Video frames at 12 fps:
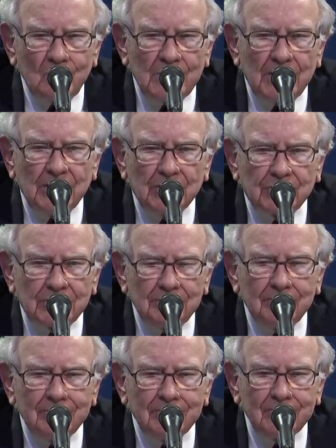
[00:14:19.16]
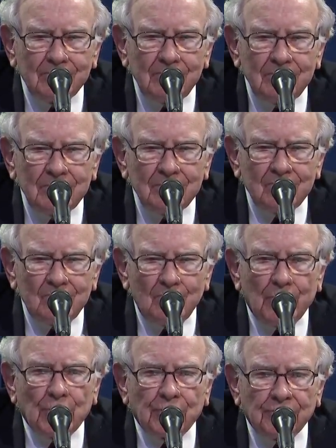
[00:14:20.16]
this
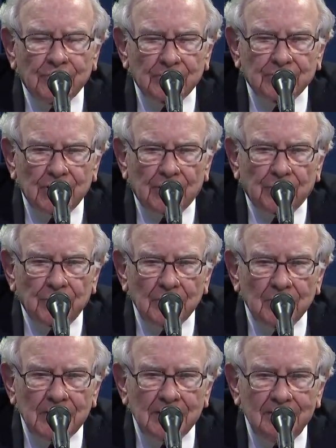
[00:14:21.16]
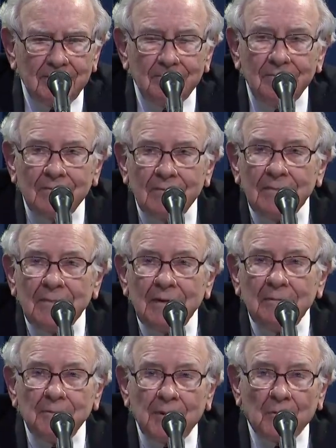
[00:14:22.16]
birth of this country, we'd
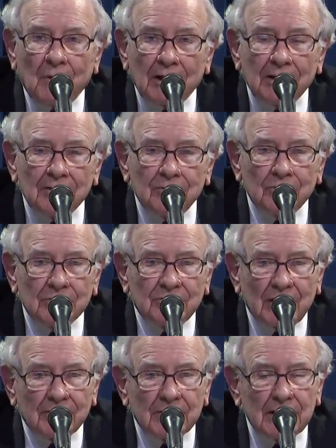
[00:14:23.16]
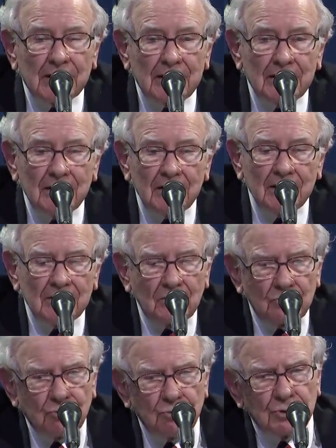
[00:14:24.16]
been, into it
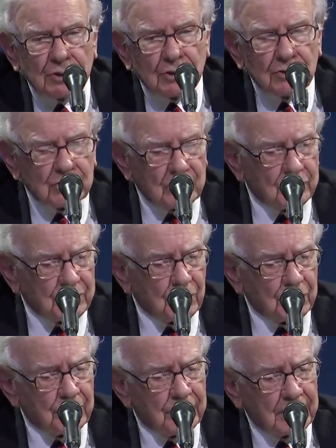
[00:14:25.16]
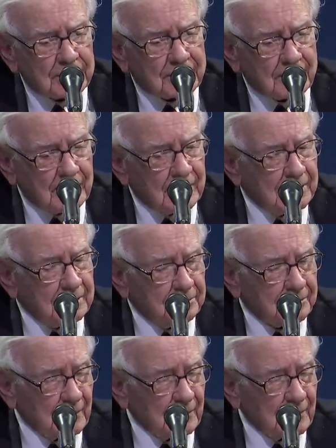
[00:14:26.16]
72 years, and if we go to the next slide,